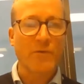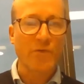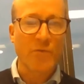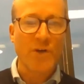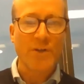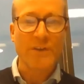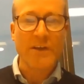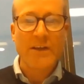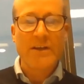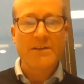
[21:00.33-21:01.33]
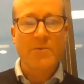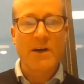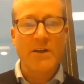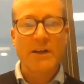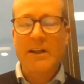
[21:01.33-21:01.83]
and the fraud world as
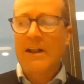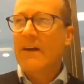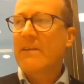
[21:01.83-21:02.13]
well?